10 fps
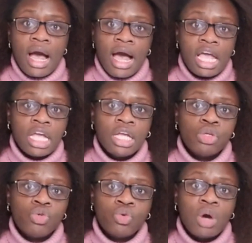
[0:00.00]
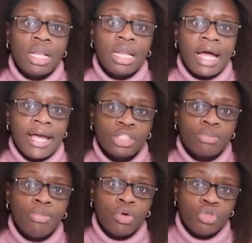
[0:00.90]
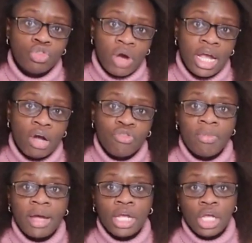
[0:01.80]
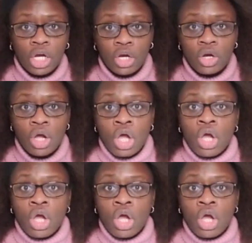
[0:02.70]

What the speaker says: I do a light blow dry of my hair.